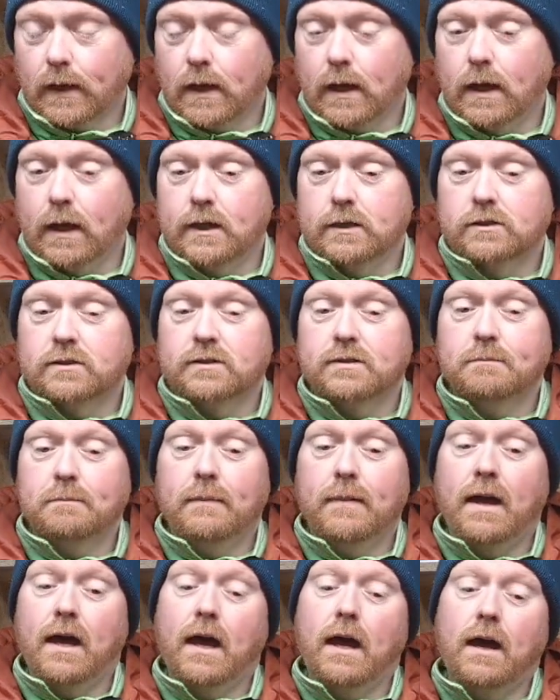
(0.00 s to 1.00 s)
It's
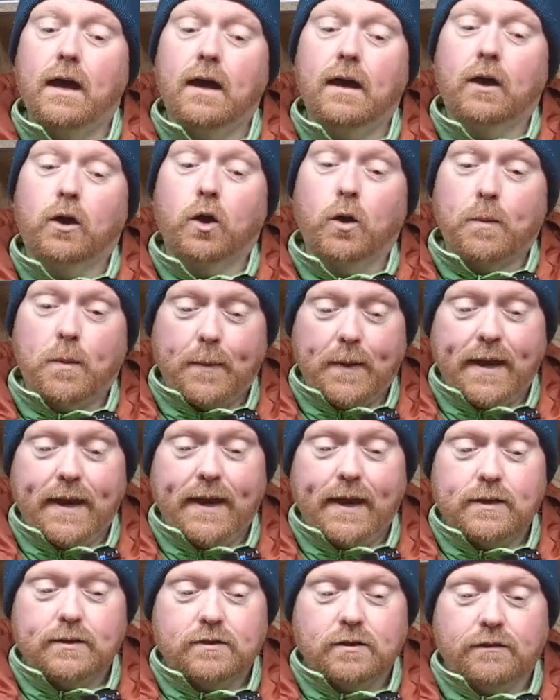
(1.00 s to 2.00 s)
going to be
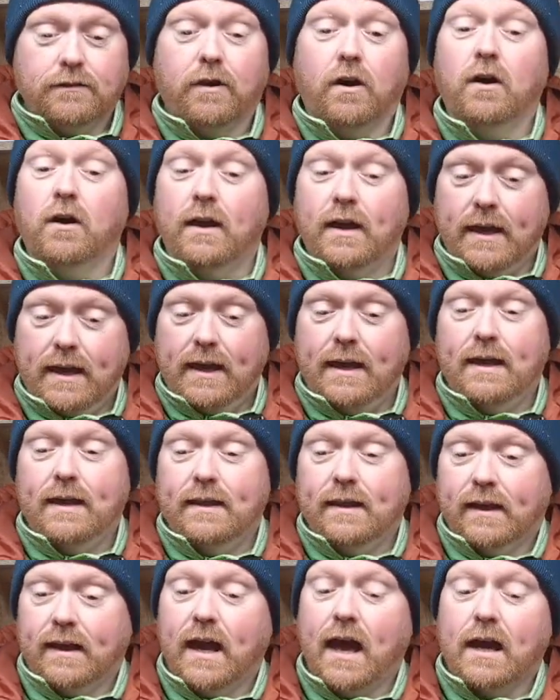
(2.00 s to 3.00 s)
made out of...
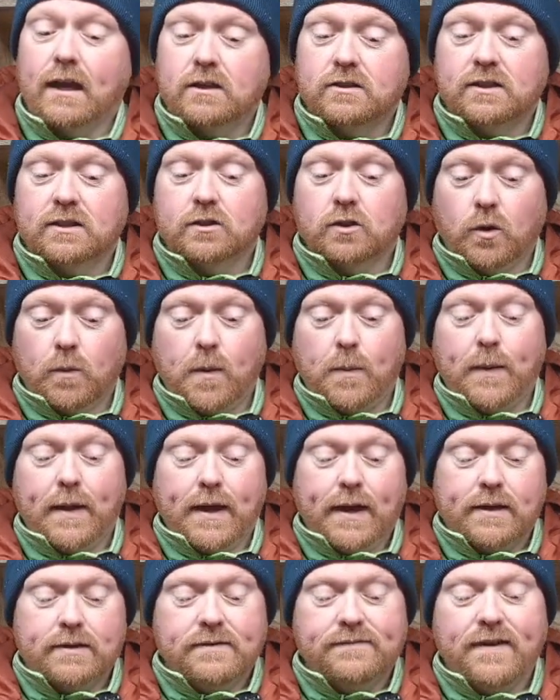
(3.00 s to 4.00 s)
the carcass is going to be
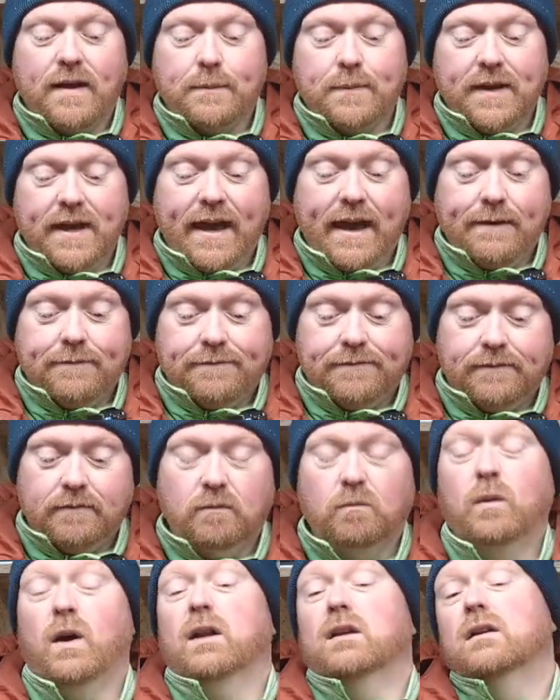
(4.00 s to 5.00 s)
made out of MDF.
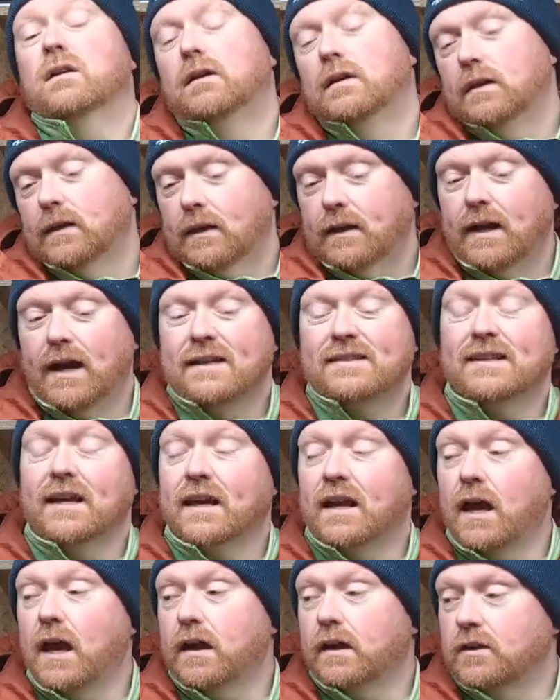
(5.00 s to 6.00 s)
Well, I say
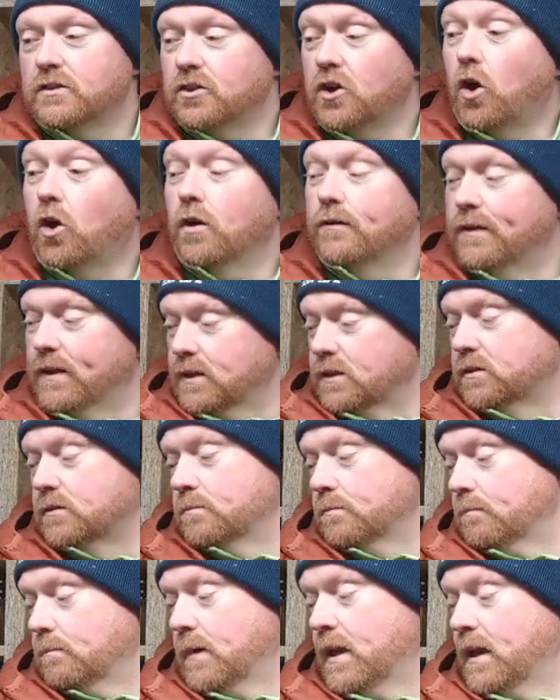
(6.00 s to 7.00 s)
carcass, all of it's
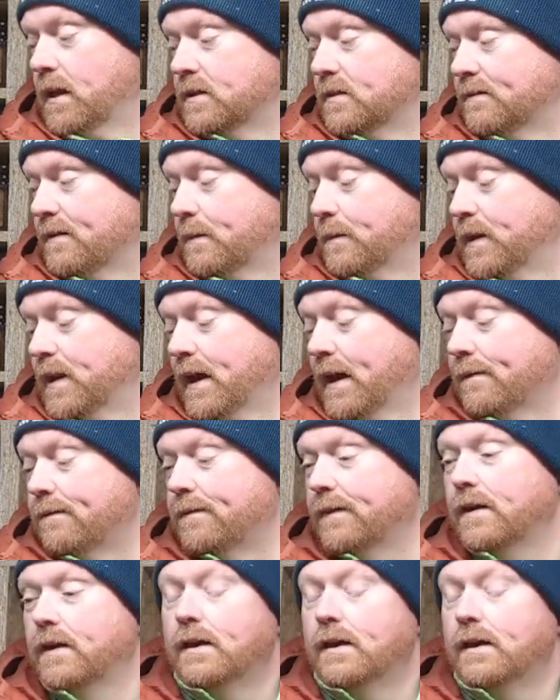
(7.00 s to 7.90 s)
made out of MDF.